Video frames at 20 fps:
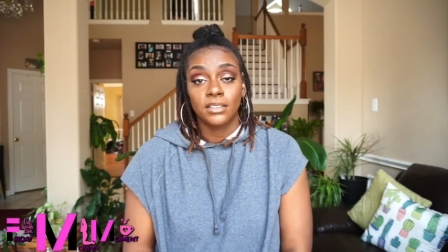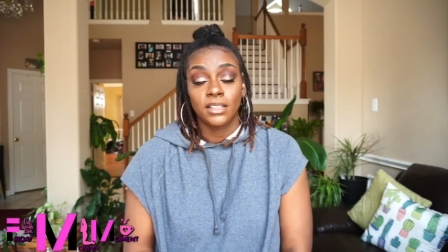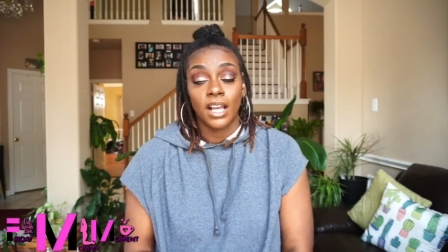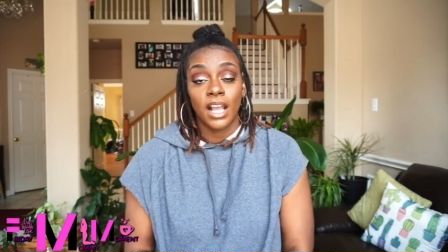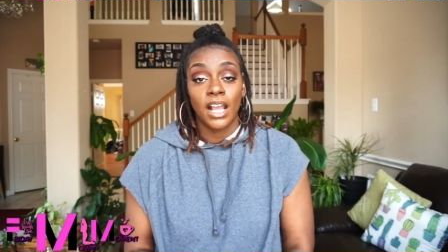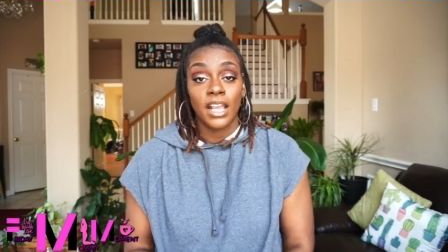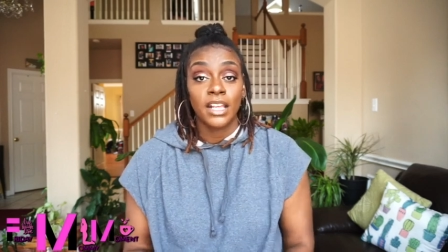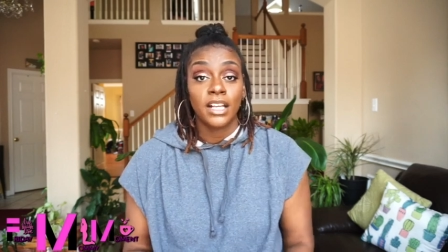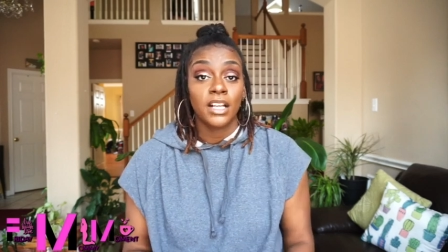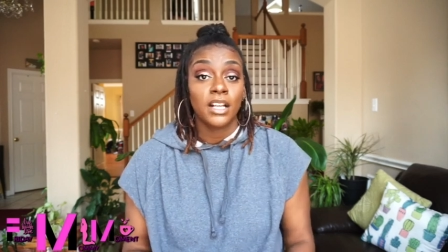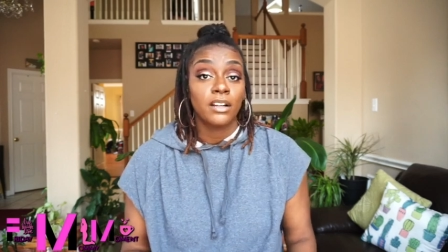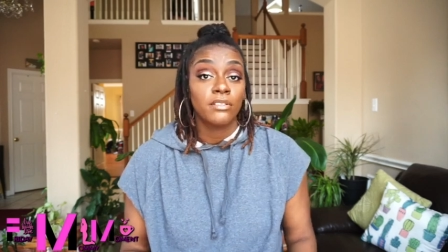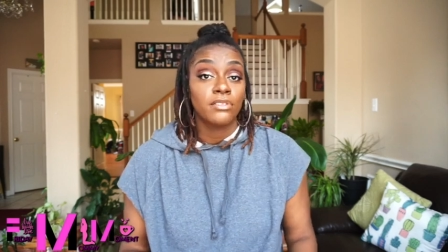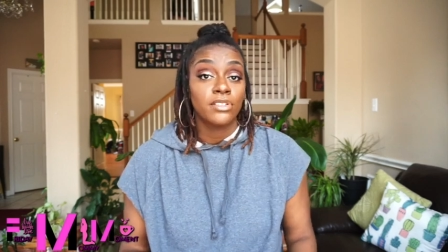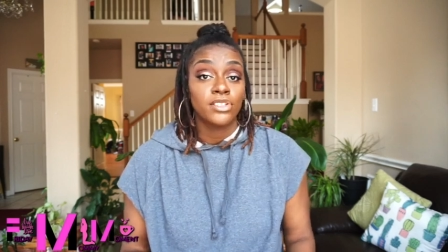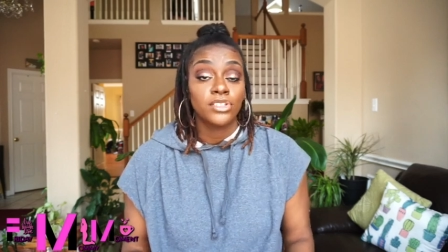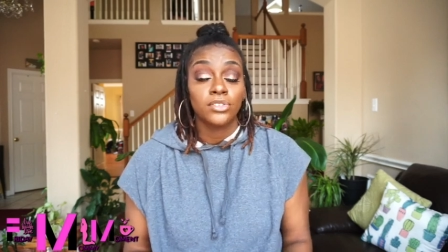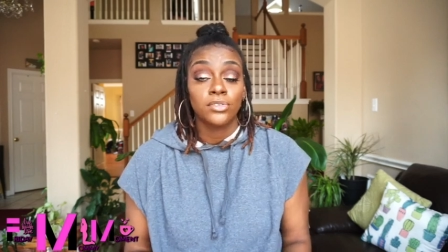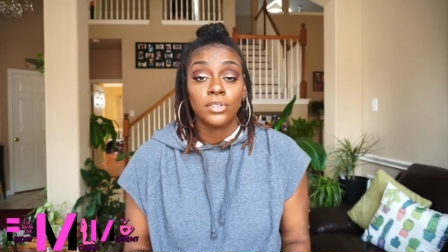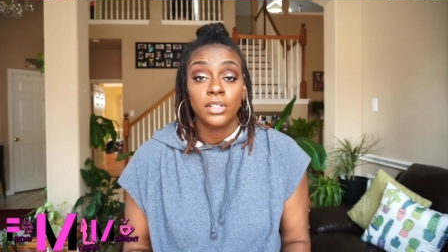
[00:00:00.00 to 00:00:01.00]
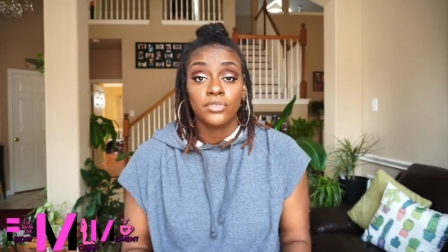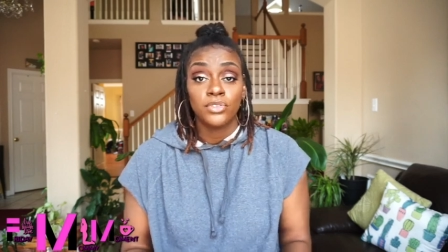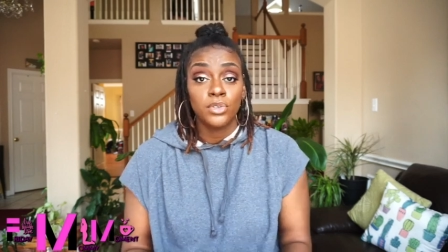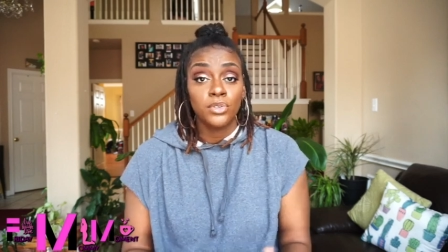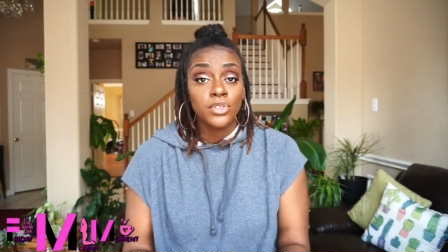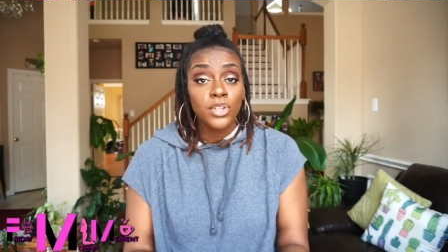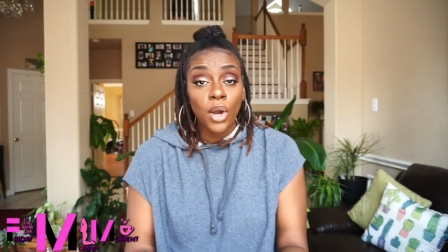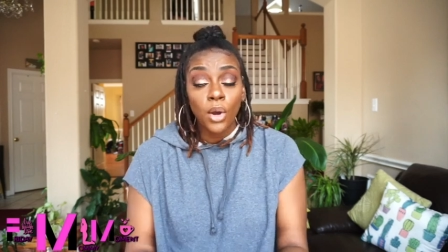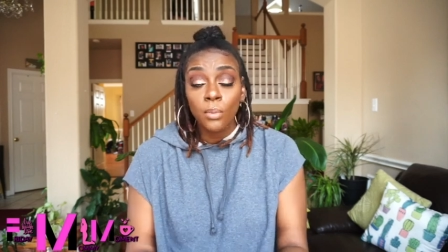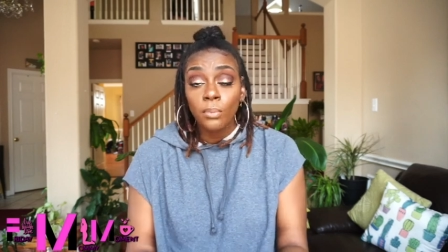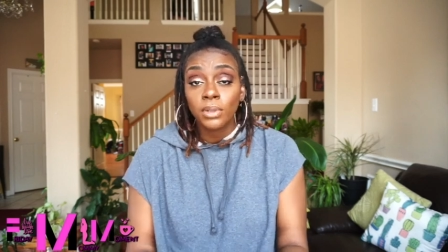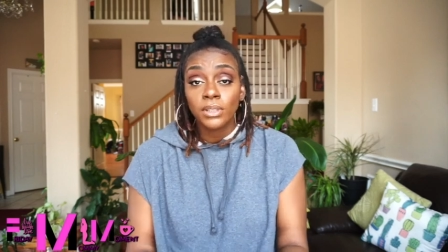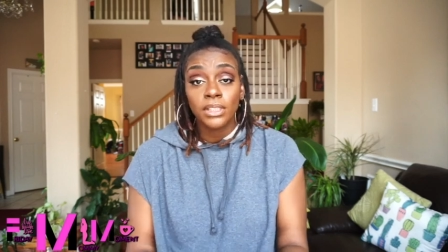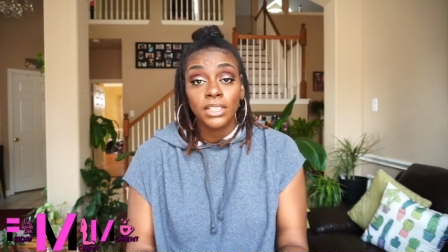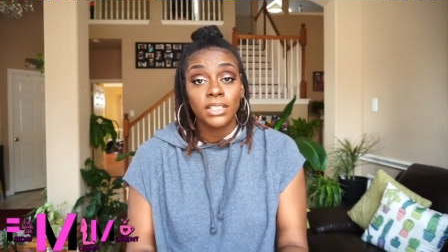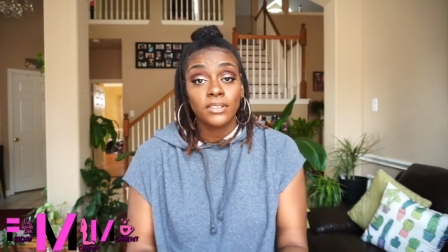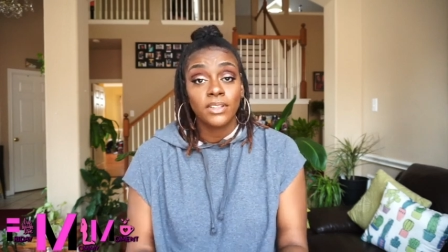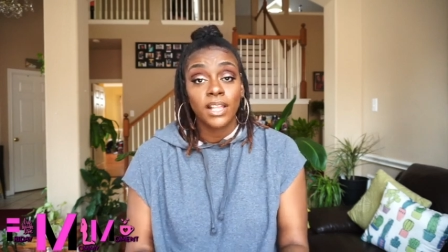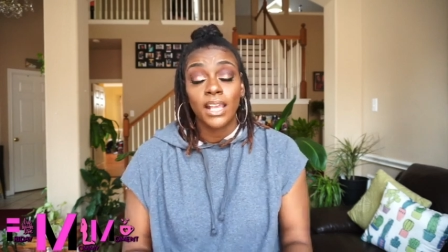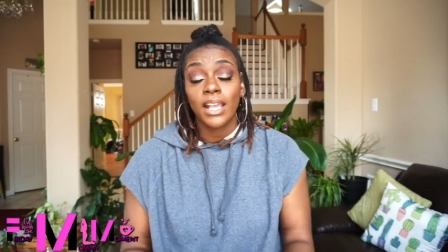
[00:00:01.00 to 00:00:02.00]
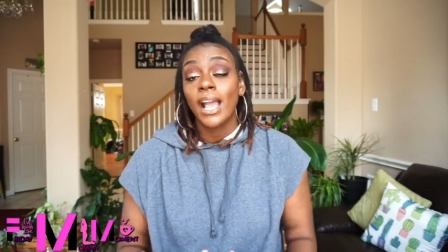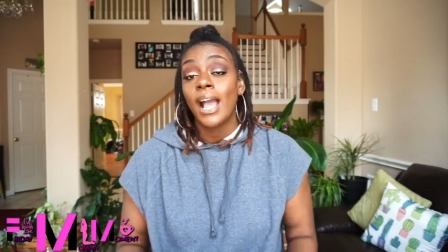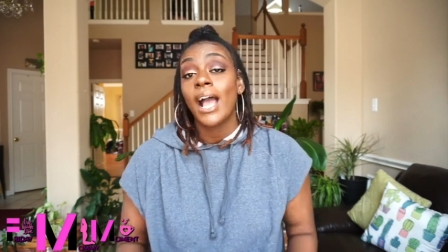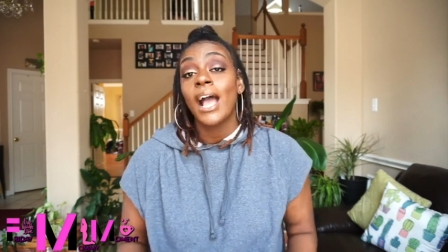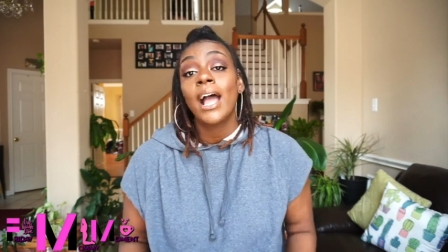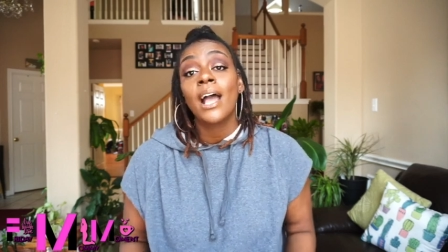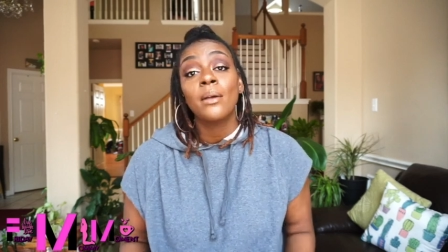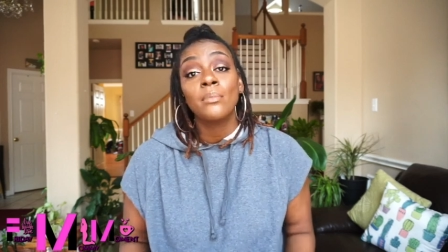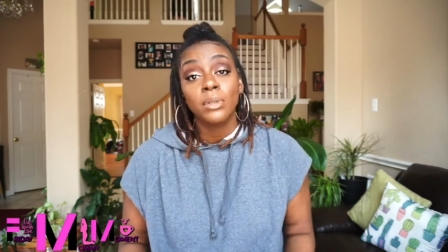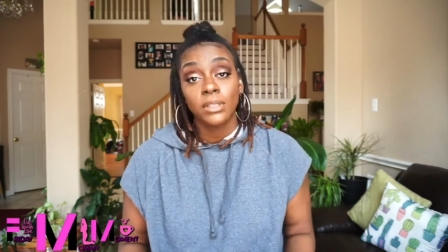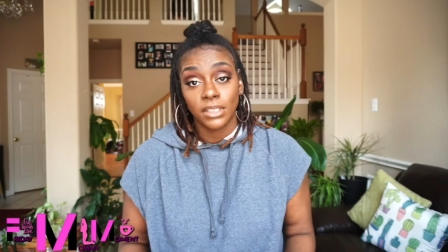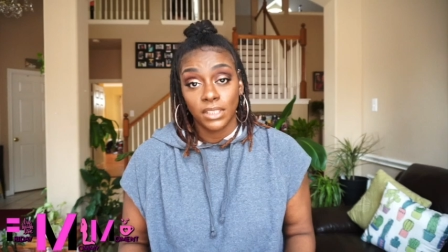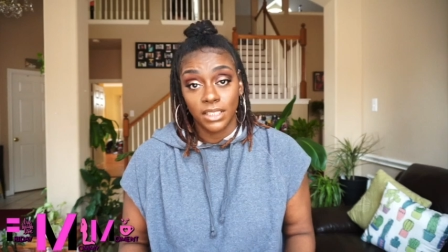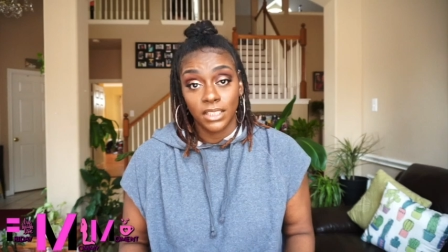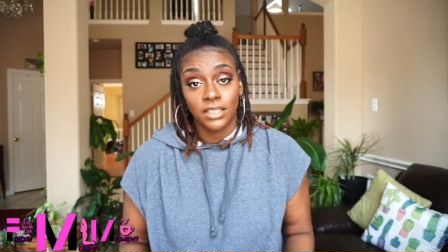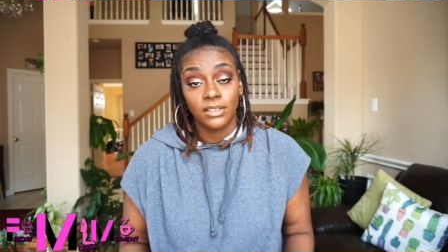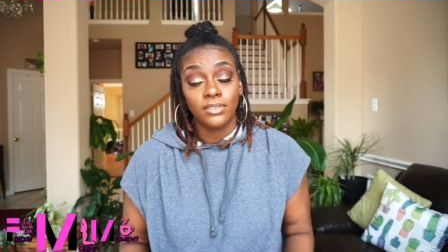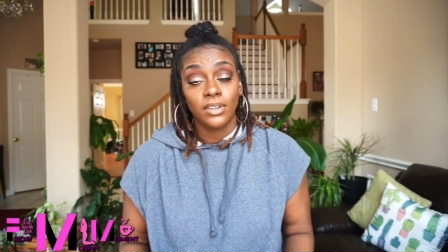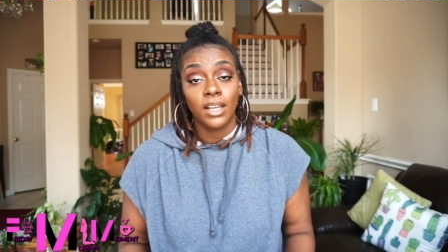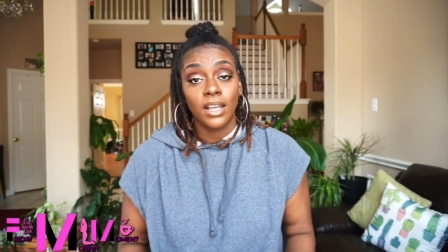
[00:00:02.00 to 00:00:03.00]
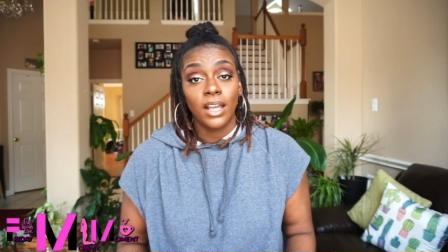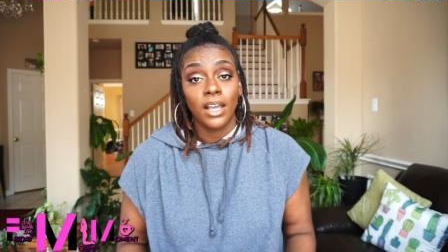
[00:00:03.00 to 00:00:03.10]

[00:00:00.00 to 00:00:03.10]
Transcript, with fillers: I encourage you, if you don't believe like I believe,